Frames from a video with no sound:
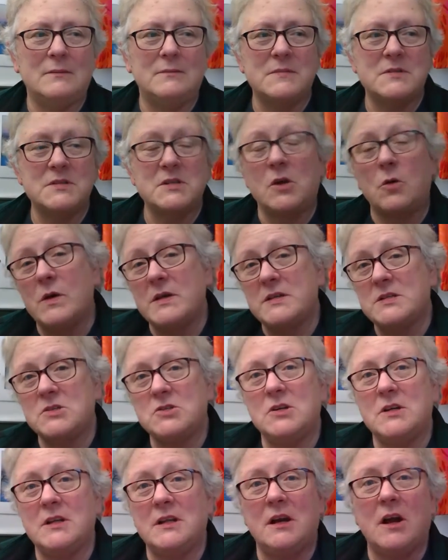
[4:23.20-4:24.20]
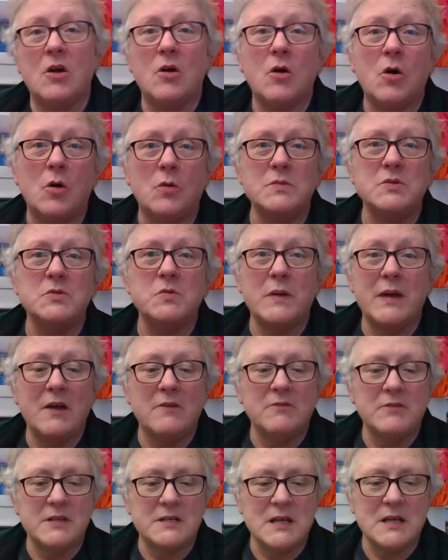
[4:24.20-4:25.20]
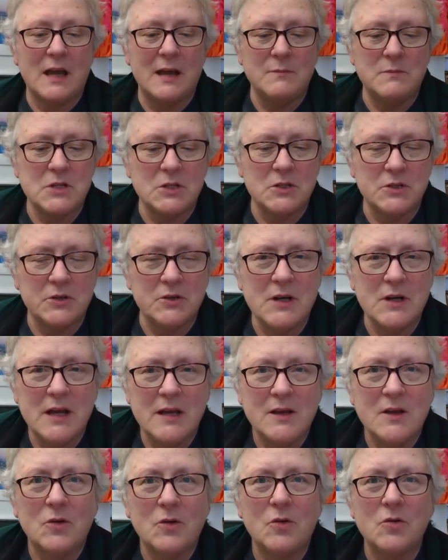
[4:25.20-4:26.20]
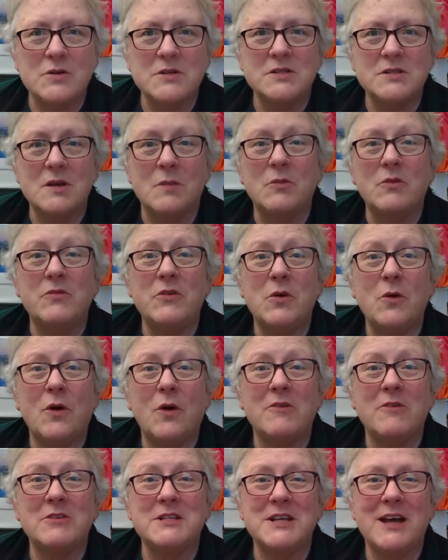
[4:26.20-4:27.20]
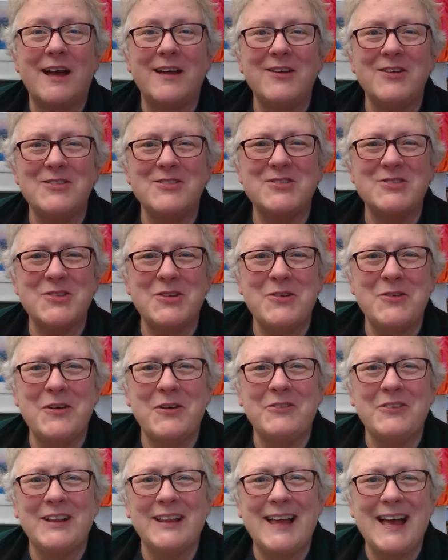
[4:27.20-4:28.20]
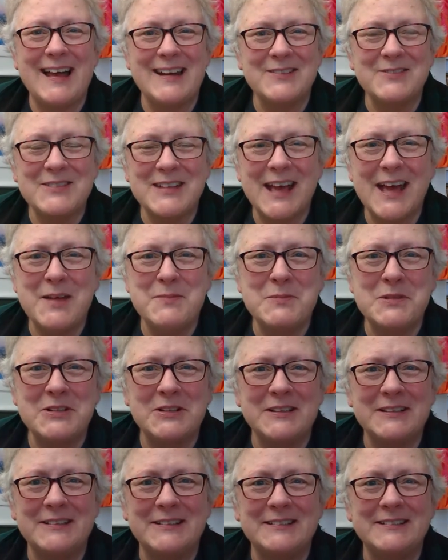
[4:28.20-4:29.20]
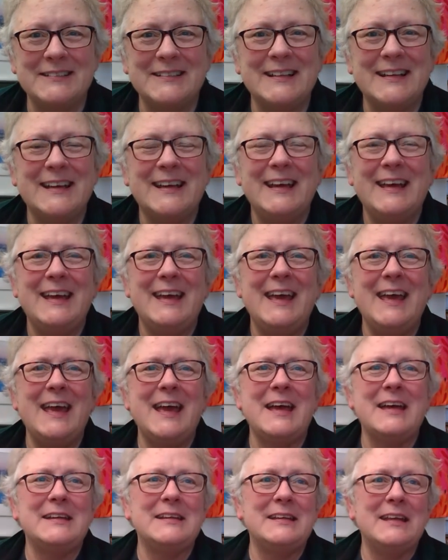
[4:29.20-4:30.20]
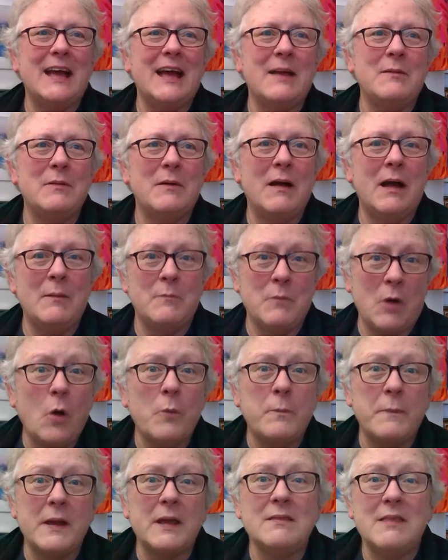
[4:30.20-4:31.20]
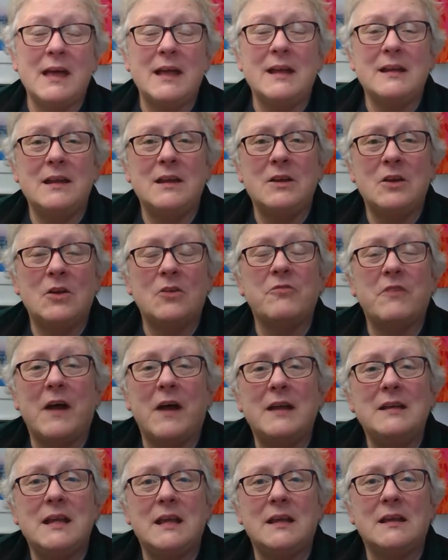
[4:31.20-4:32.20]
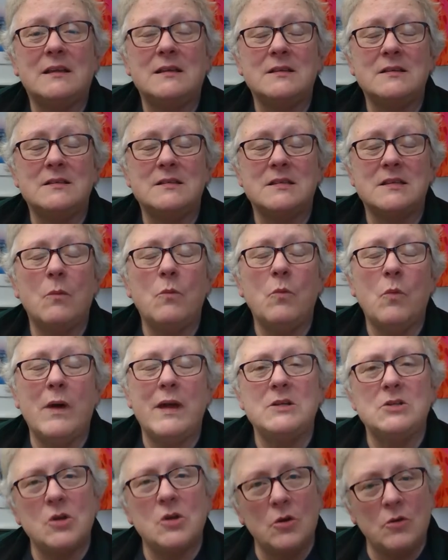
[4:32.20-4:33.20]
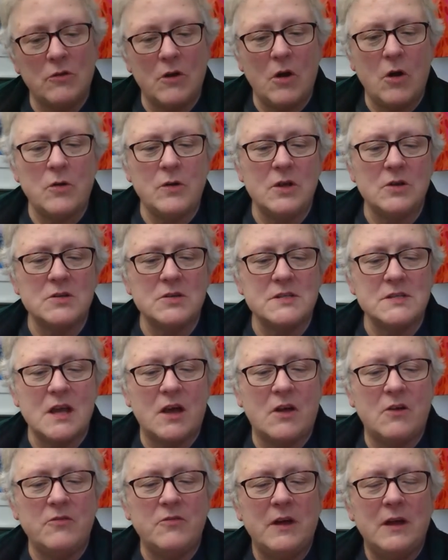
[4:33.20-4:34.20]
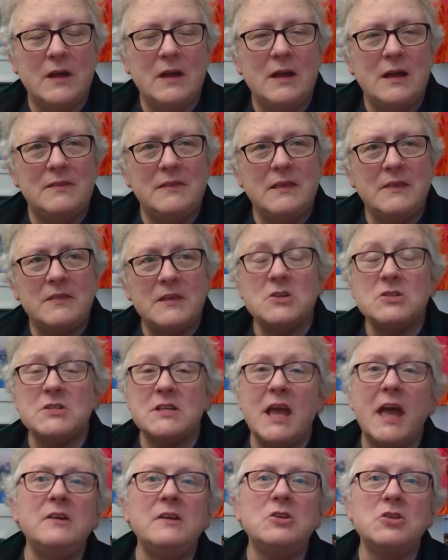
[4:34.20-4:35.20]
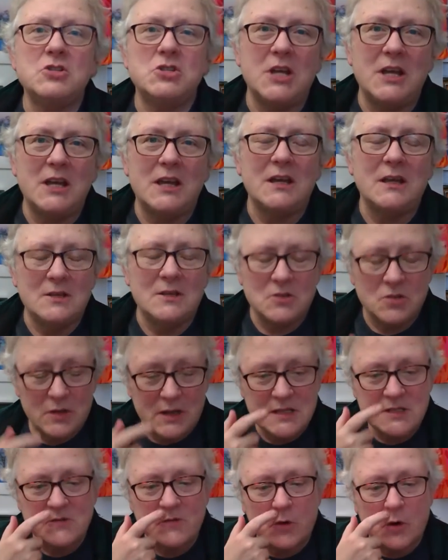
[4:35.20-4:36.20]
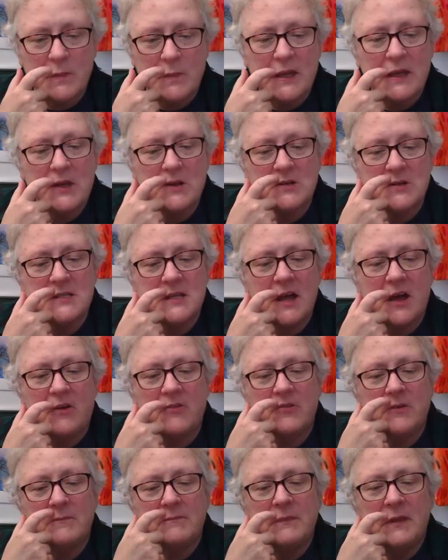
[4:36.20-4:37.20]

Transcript: Sequestered in our homes, we have the time to learn. Of course, some of you are retired, so you have a lot of time to learn. And I'm hoping that you're finding some way to grow yourself, that there's energy in transforming yourself,